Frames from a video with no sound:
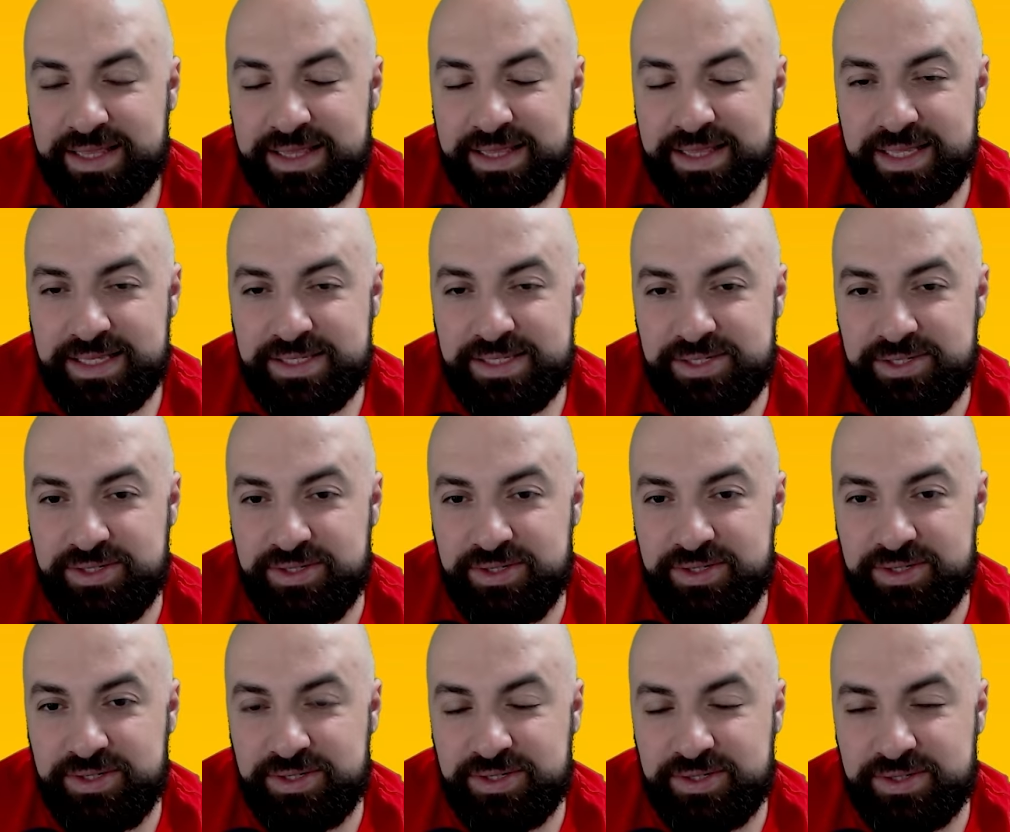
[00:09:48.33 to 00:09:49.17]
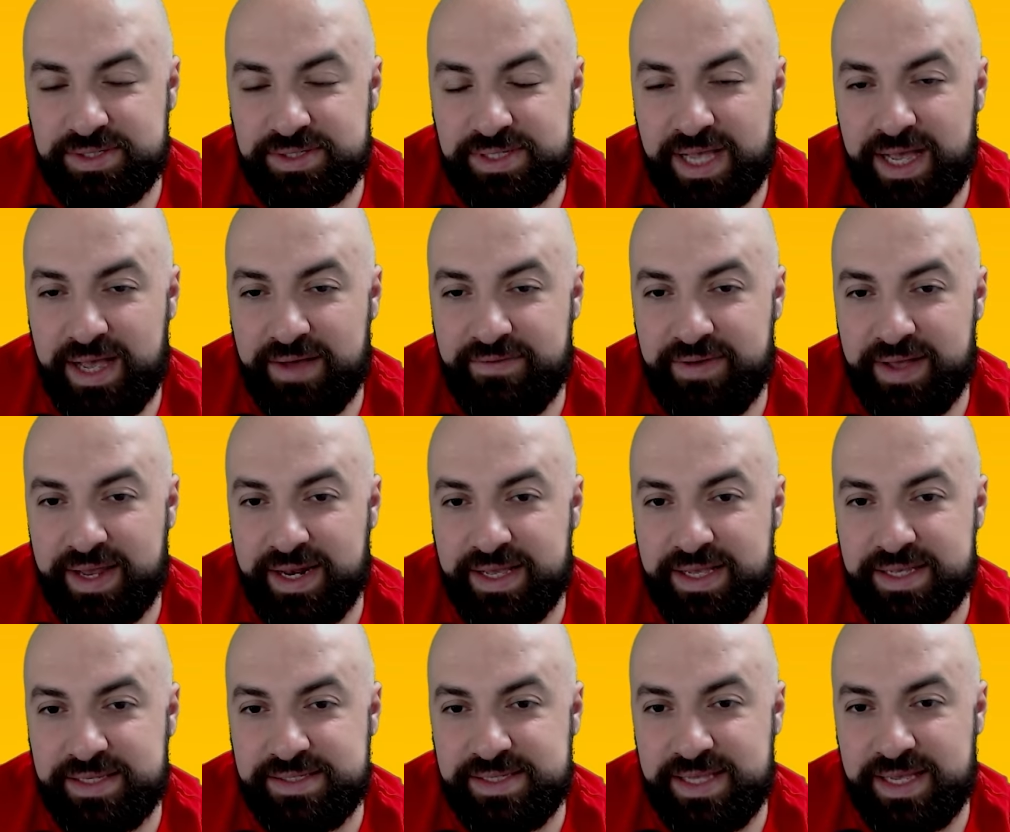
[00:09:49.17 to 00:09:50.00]
That's new because I have
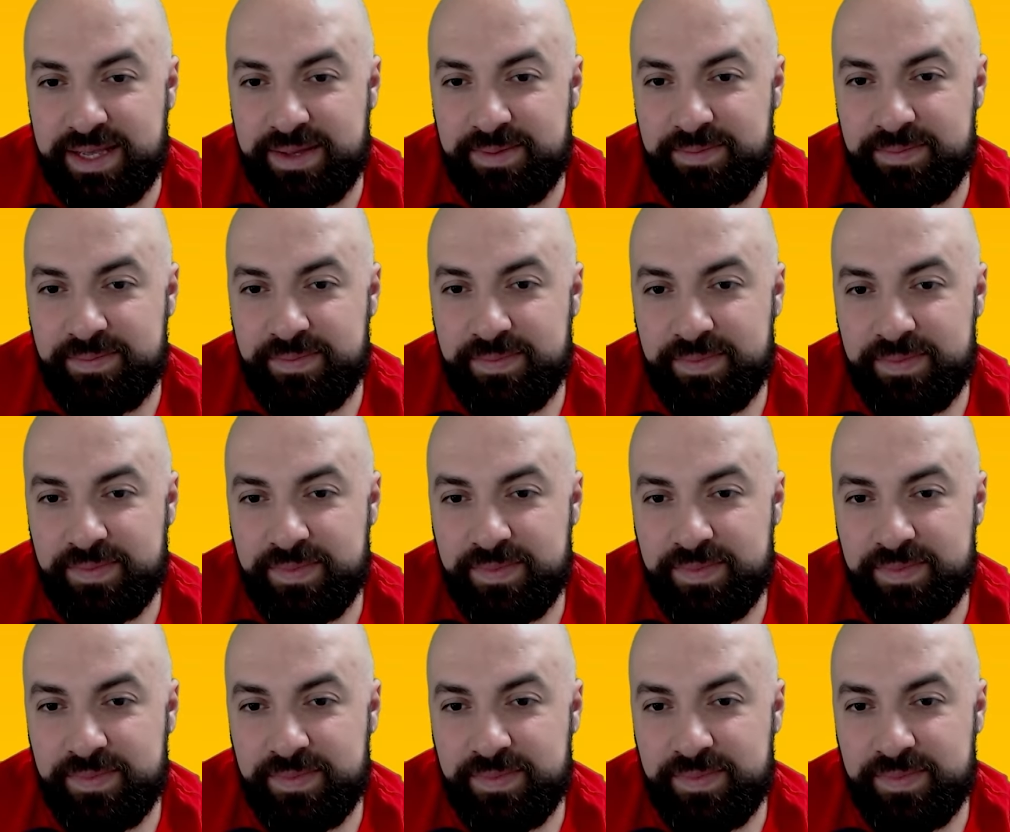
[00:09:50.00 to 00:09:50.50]
Alakazam.